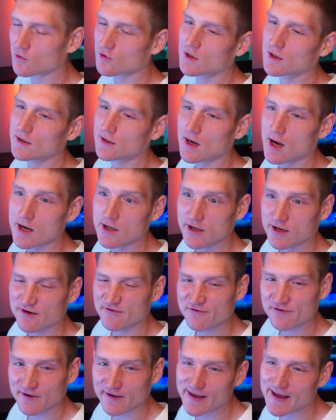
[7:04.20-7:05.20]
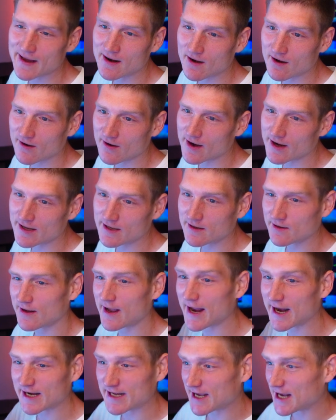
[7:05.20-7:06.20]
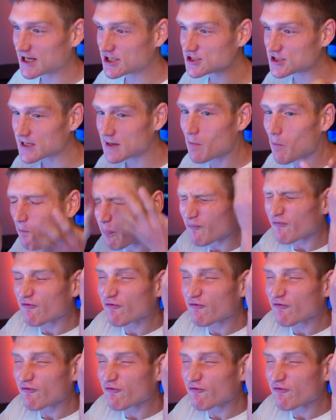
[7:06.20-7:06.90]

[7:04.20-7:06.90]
really, are you gonna forget already? ADHD.